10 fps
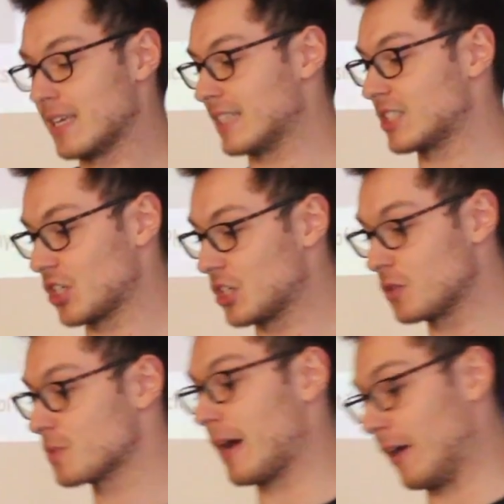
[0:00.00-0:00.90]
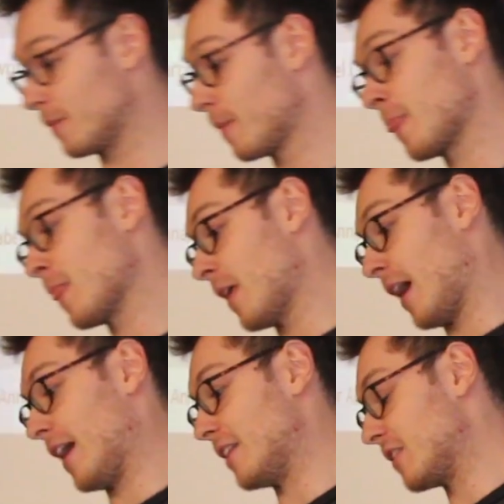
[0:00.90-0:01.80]
There's such a huge amount.
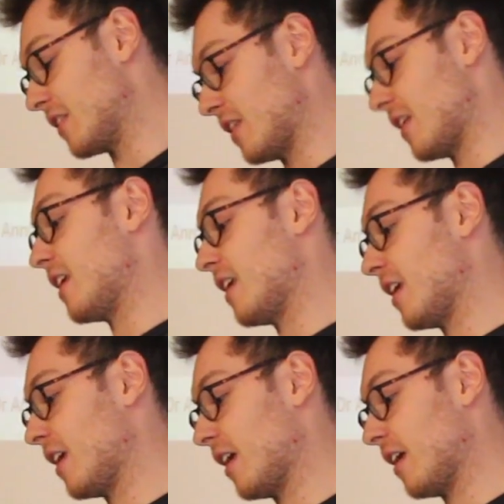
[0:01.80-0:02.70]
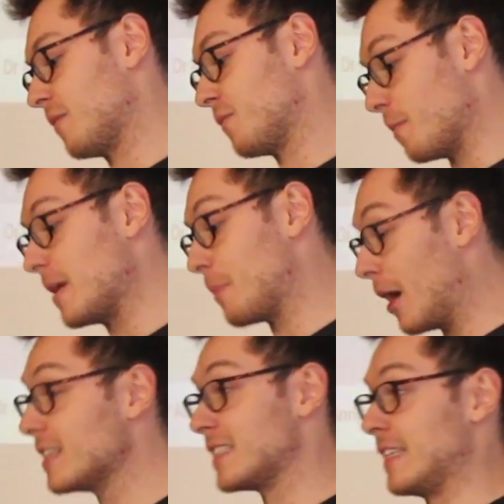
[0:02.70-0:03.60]
And for me
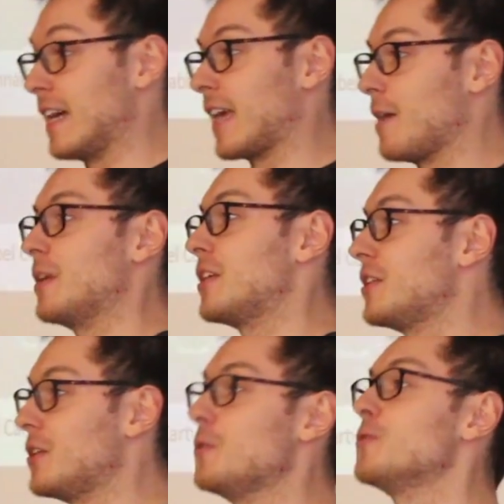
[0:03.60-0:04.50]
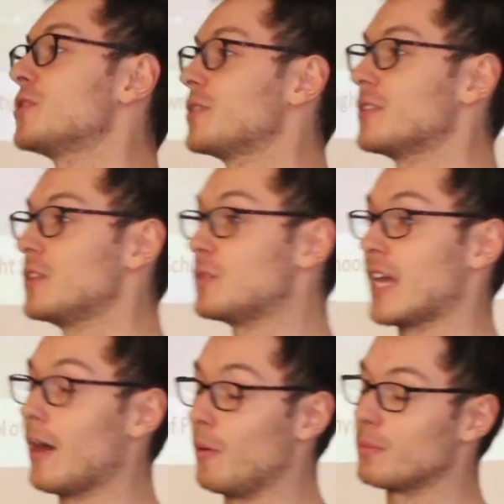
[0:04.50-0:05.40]
personally, that came in huge
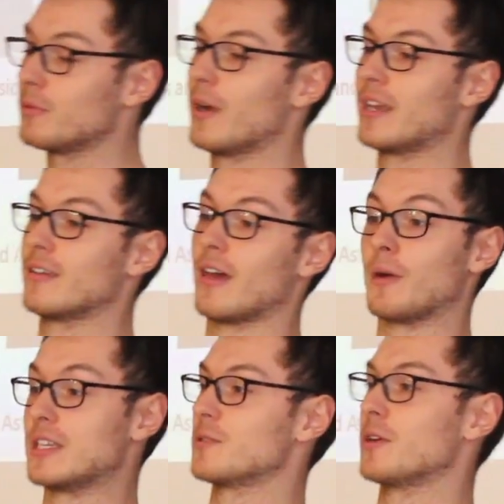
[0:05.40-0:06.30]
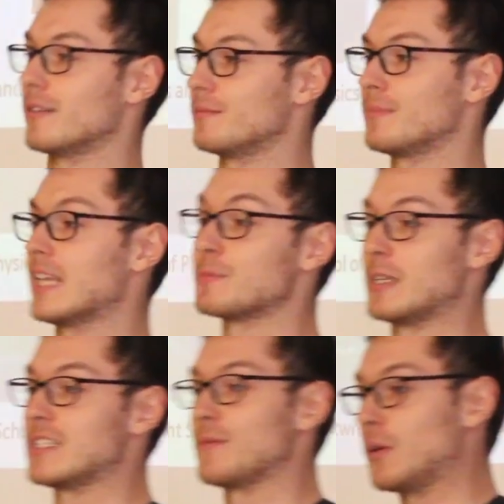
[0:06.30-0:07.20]
help when I went to a placement
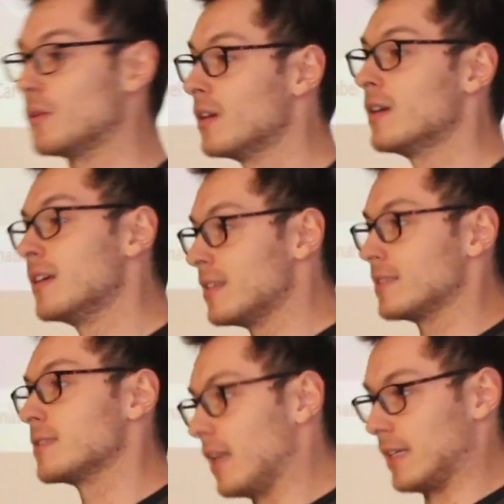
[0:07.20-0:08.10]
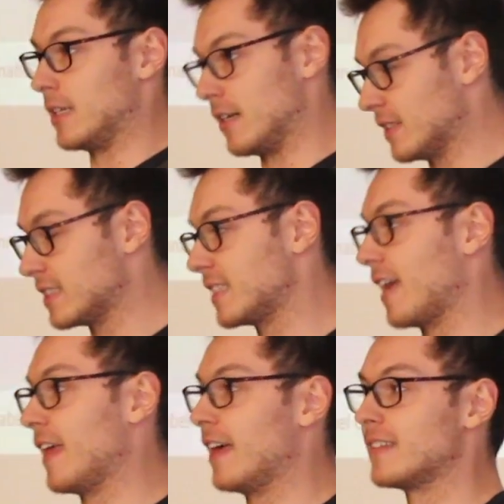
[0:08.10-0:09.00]
interview. Slightly nervous,
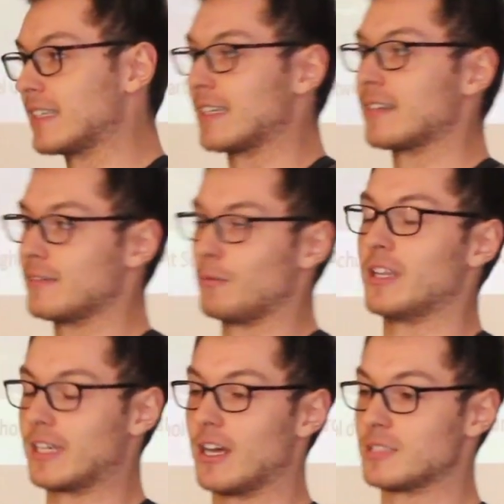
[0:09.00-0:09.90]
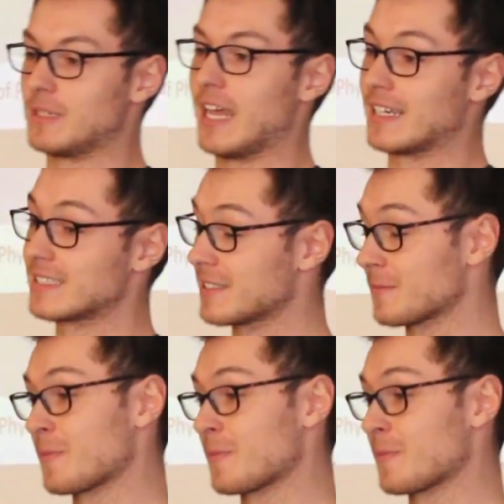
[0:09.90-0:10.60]
sat there thinking, what are they going to ask me next?